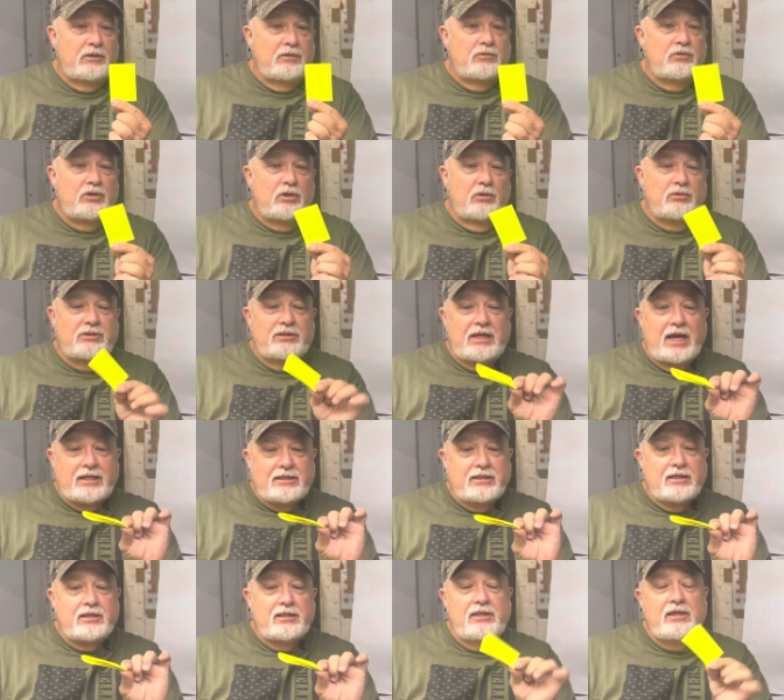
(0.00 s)
So
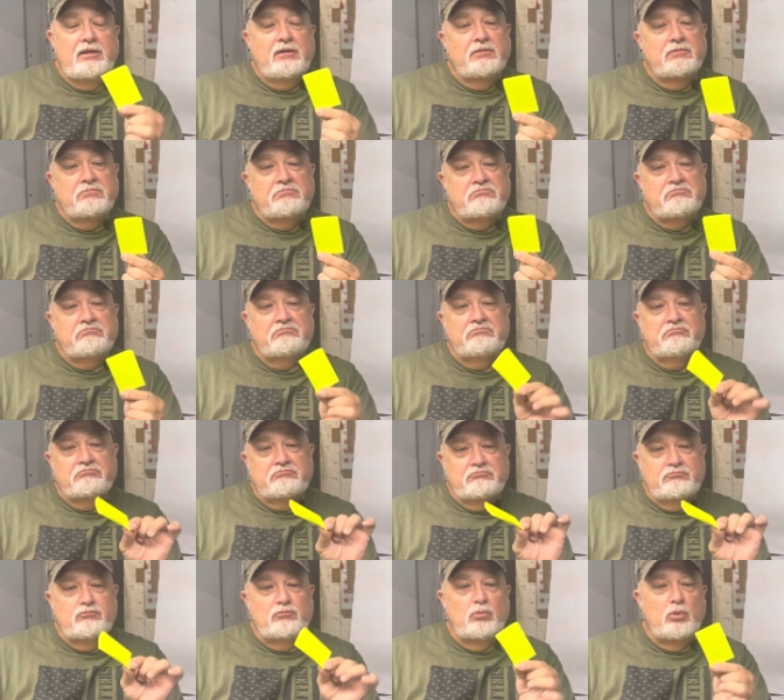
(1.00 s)
technically,
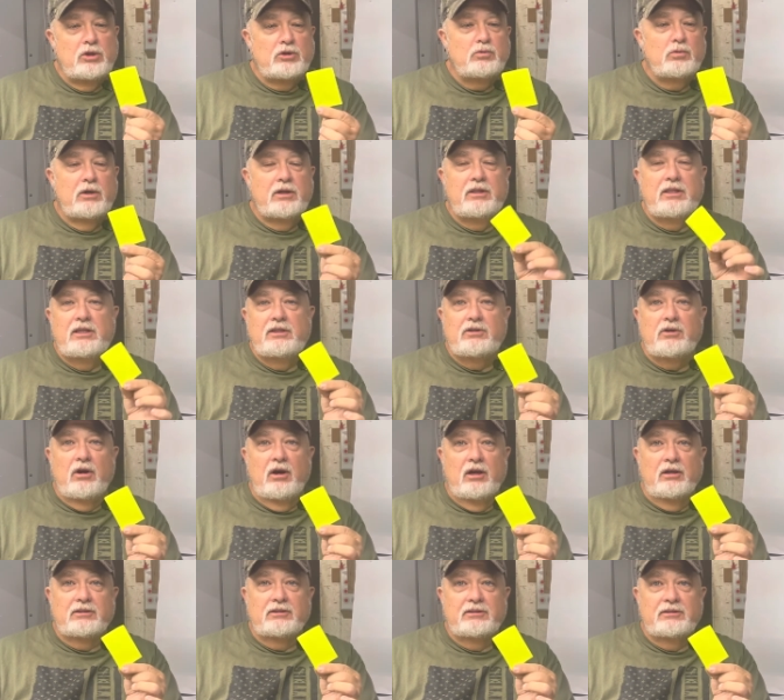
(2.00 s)
what's one of these
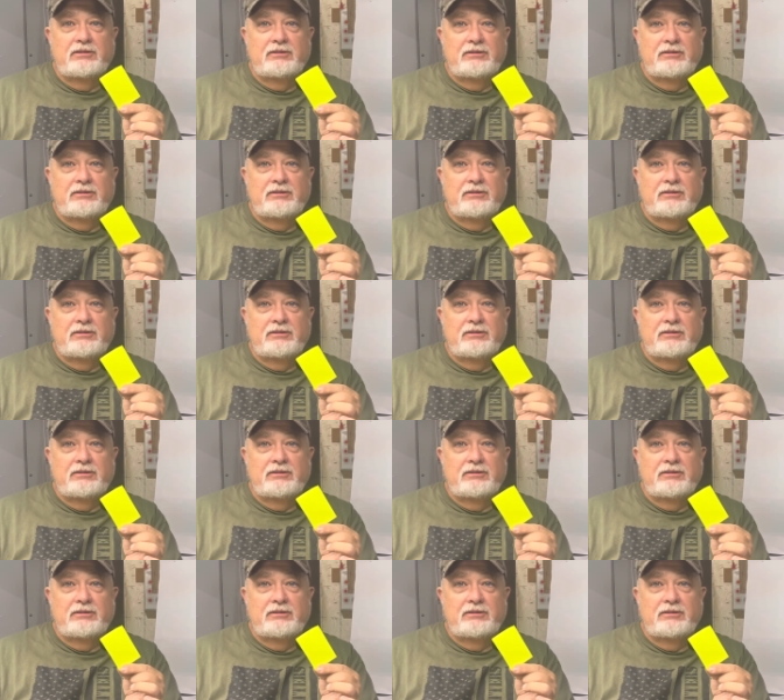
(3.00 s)
cost?